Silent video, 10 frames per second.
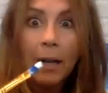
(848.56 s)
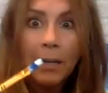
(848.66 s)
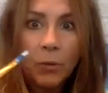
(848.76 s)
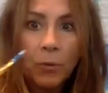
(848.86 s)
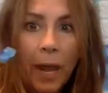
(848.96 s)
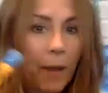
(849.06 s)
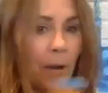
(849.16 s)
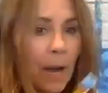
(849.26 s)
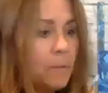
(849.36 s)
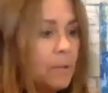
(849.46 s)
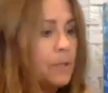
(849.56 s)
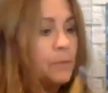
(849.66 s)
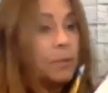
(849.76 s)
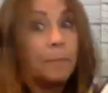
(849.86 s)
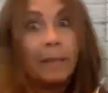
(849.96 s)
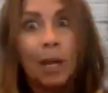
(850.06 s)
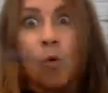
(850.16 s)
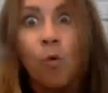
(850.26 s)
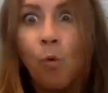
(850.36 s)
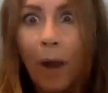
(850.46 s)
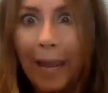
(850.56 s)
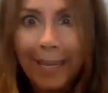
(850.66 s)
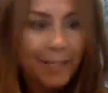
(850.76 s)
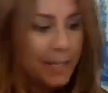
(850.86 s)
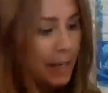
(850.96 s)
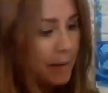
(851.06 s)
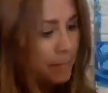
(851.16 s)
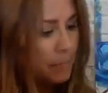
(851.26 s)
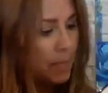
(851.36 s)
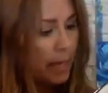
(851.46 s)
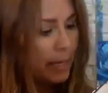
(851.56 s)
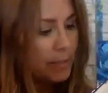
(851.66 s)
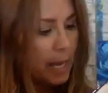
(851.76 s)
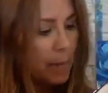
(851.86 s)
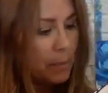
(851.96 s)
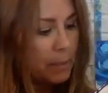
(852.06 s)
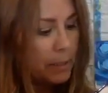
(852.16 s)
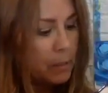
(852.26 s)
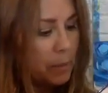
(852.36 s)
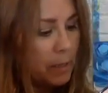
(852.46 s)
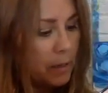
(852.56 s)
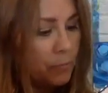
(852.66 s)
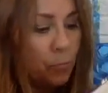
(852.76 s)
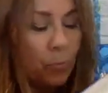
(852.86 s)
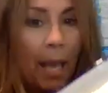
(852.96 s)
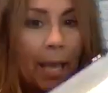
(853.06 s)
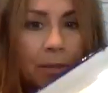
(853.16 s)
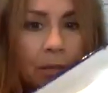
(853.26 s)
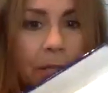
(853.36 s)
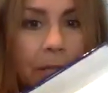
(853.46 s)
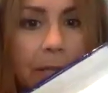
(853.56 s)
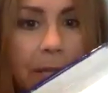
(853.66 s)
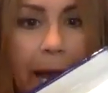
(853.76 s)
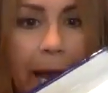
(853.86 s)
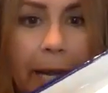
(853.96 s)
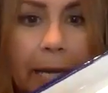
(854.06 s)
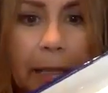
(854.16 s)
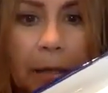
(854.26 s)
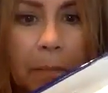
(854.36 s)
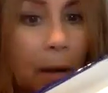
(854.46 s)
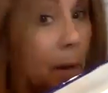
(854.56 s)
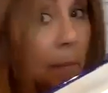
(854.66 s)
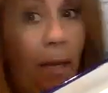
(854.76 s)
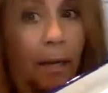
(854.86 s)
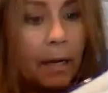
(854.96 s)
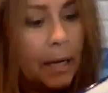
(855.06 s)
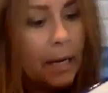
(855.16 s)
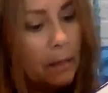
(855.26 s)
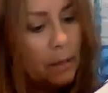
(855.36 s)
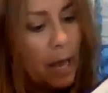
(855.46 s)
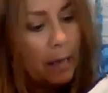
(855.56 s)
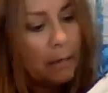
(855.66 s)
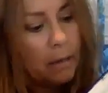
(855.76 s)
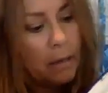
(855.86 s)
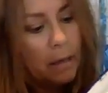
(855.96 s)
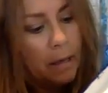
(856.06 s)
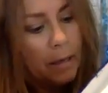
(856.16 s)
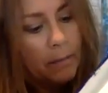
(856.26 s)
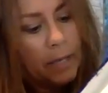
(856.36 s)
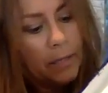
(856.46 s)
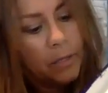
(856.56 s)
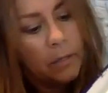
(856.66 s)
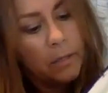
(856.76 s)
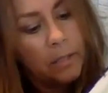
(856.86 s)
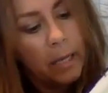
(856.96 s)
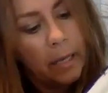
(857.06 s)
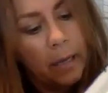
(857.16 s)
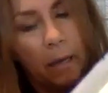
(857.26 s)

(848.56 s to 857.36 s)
So now I'm going to do something crazy and tap a little bit of red, just a tiny little amount. I'm not going to need a lot. That's going to